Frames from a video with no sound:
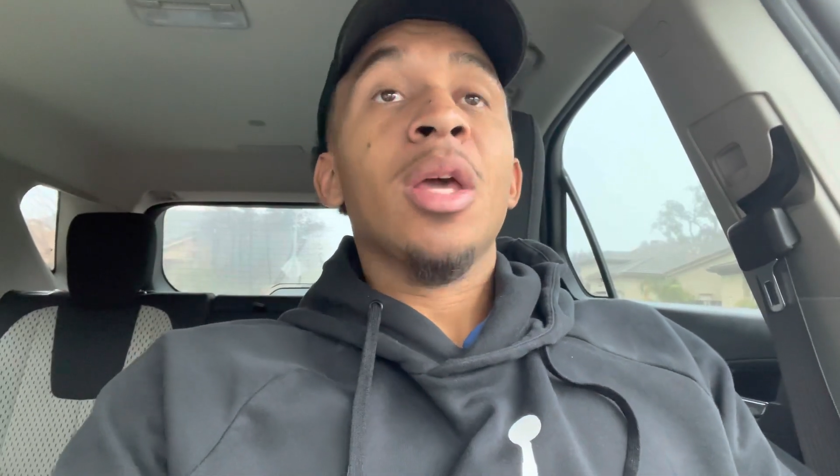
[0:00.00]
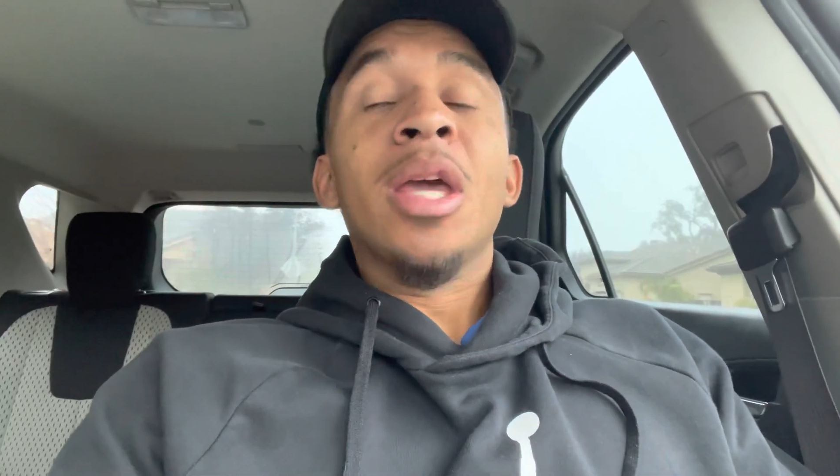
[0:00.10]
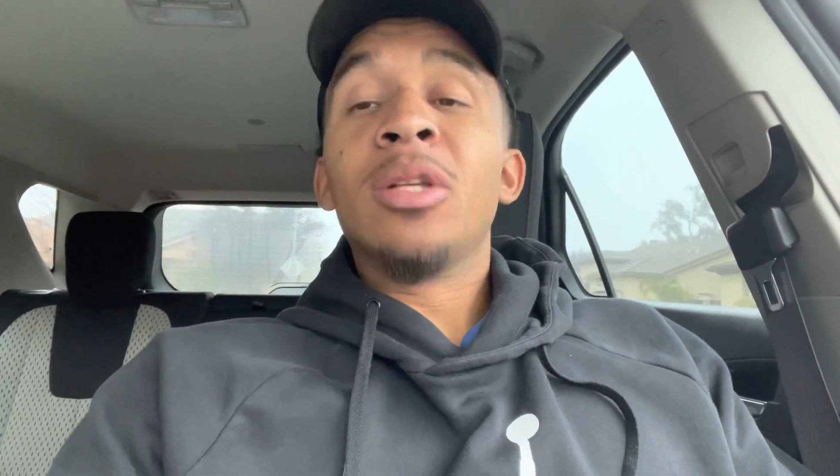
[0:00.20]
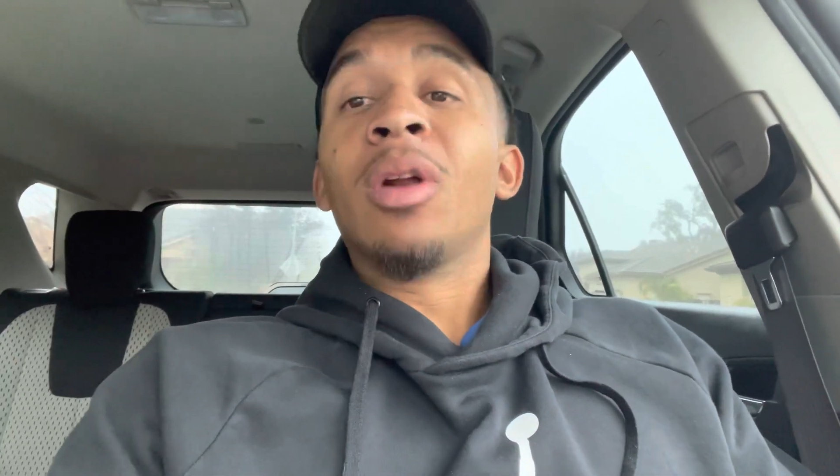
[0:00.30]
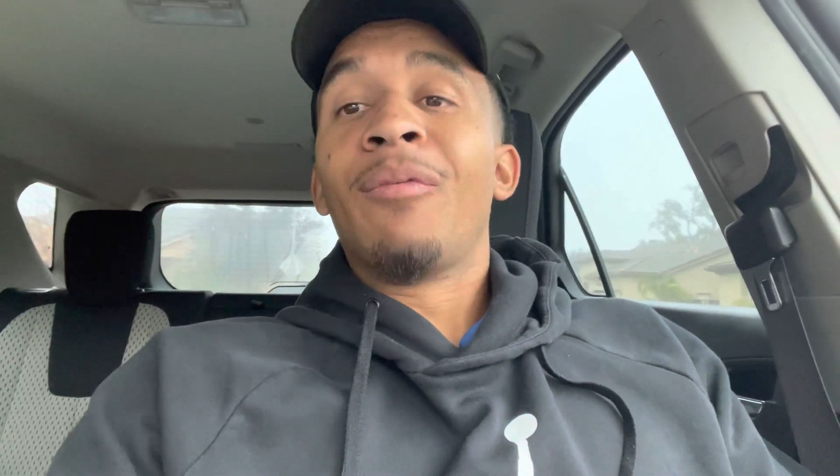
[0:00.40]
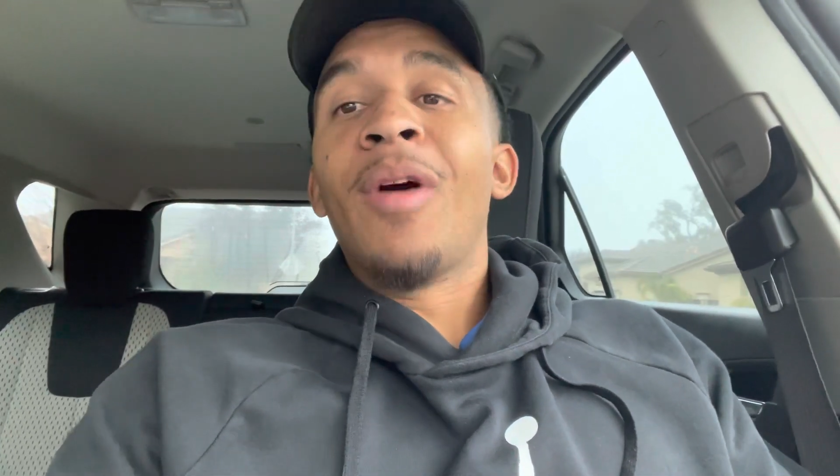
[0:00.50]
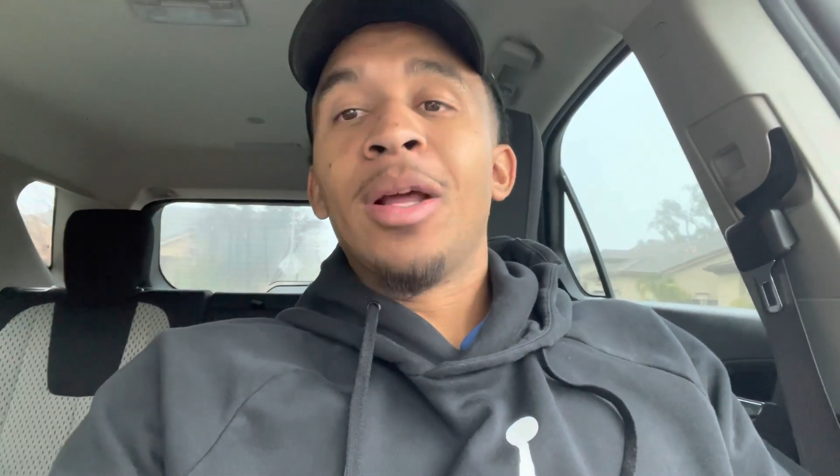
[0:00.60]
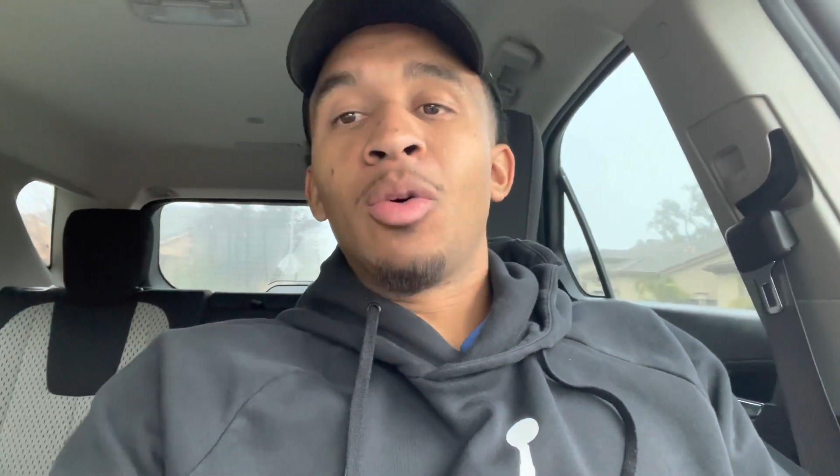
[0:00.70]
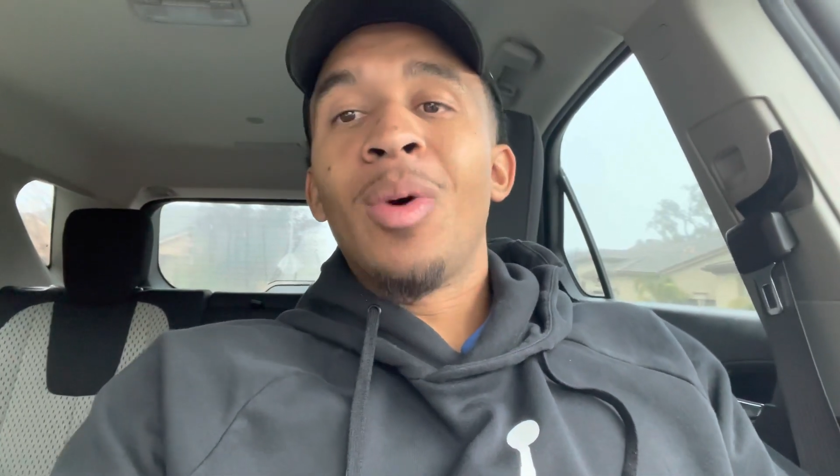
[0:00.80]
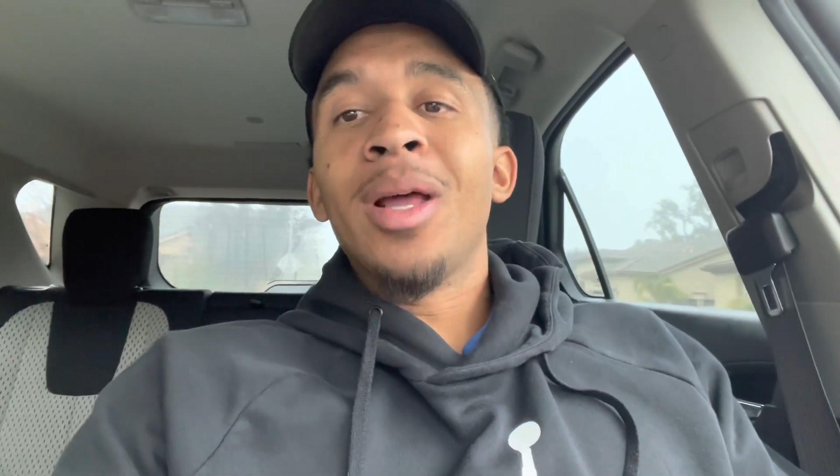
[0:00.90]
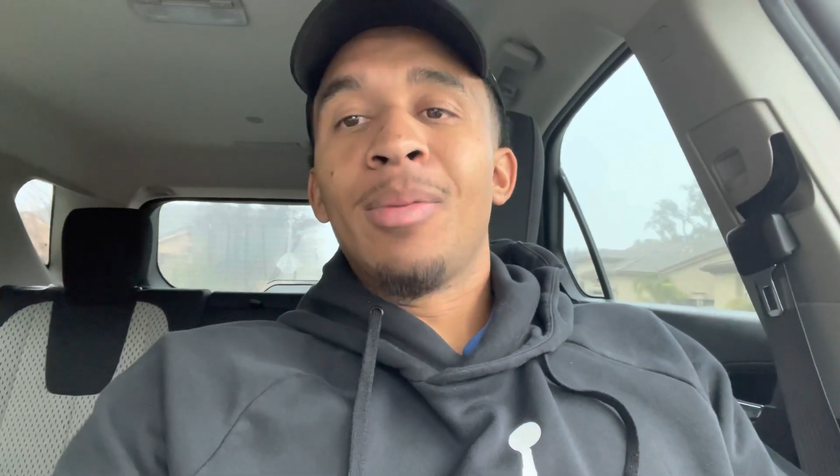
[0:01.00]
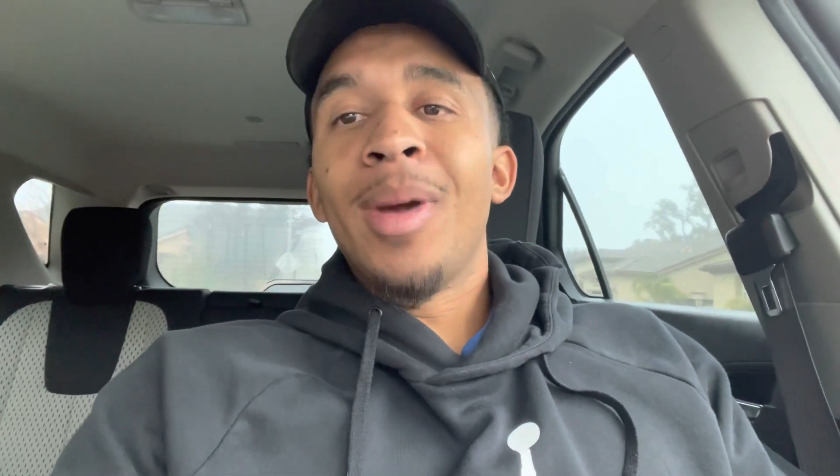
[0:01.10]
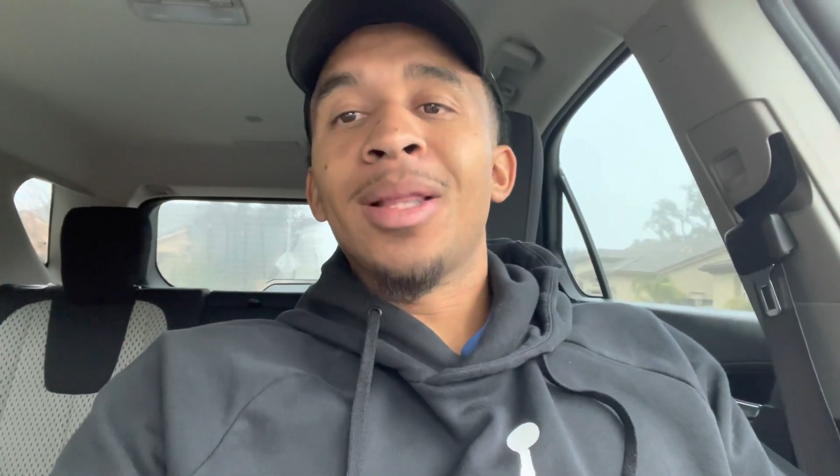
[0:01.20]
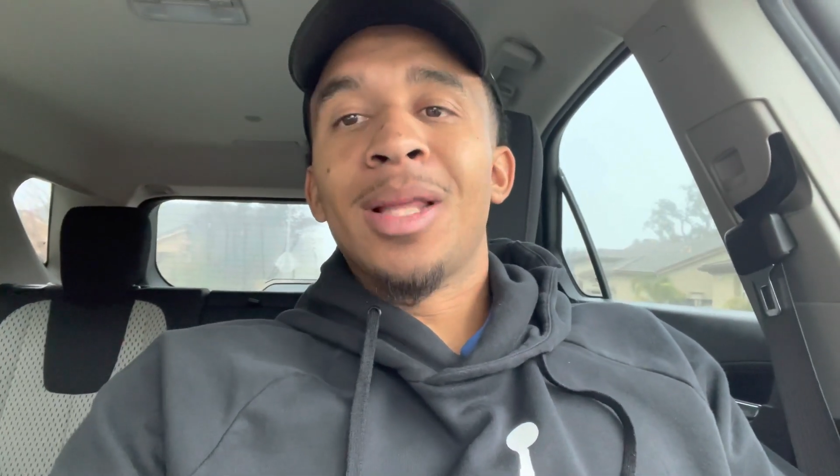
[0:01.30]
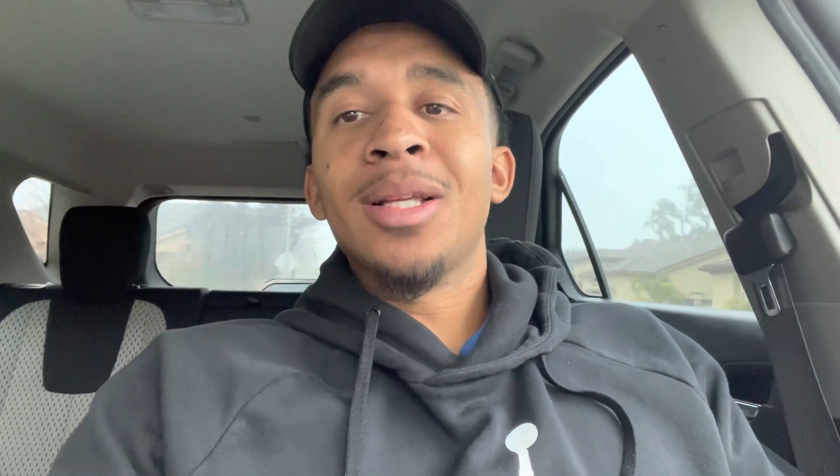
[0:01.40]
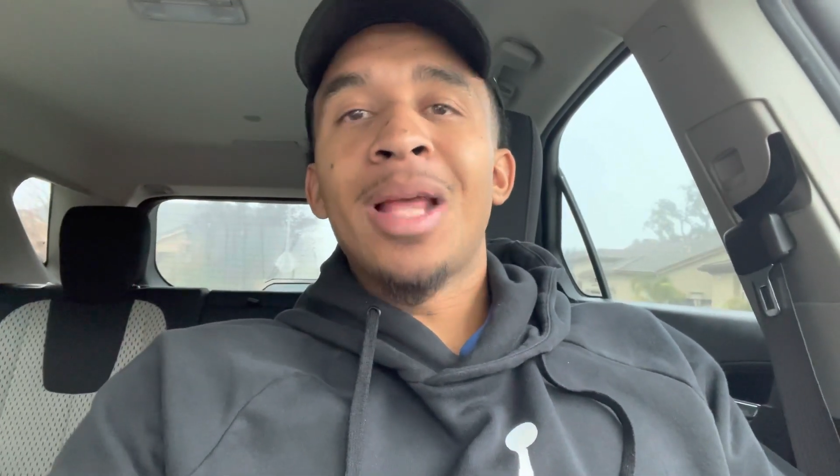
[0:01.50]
he's going to find a way to make things